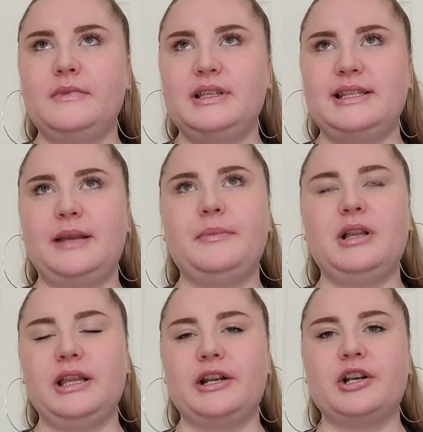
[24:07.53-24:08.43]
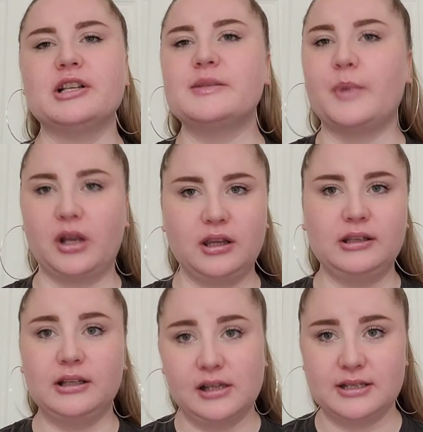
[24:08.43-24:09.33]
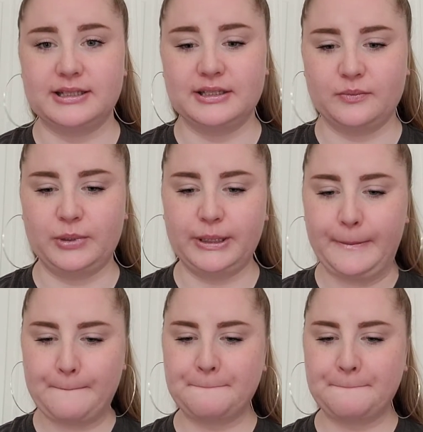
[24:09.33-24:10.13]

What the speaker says: some glitter sparkly glosses would.